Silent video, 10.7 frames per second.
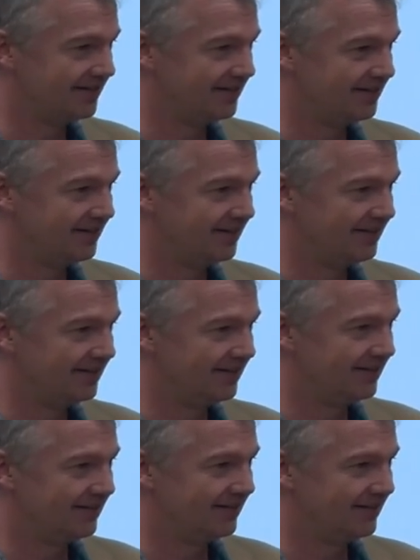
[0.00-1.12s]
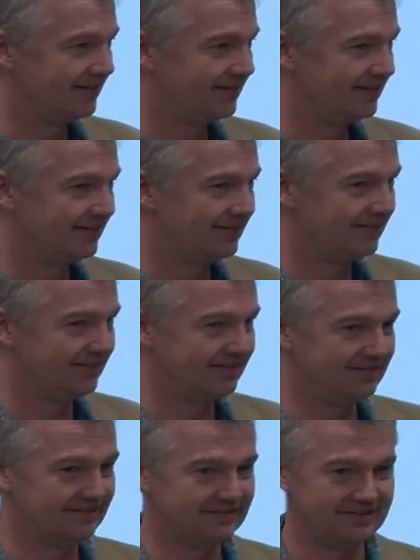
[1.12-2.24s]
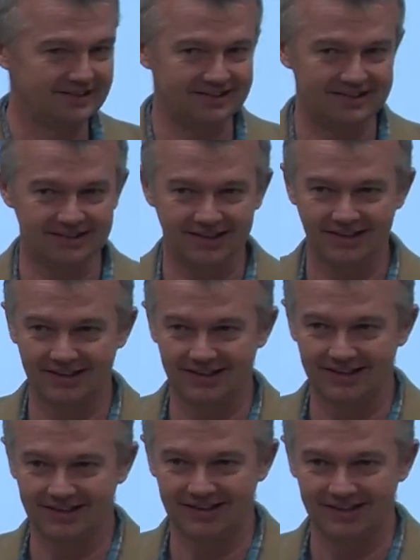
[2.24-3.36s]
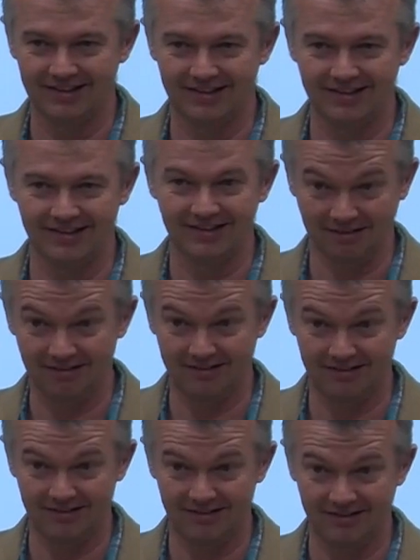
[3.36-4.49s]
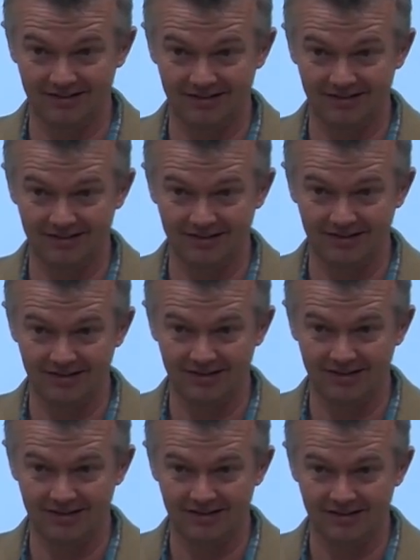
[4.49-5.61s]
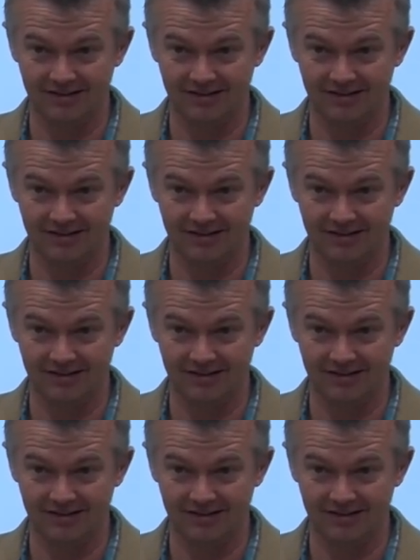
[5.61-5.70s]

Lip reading: No one is speaking in this clip.